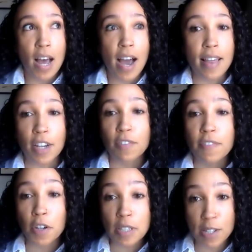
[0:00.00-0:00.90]
I think
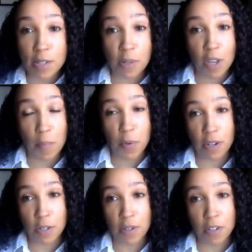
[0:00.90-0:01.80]
first it's really
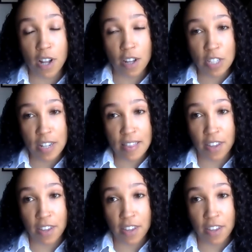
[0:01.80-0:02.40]
important to acknowledge that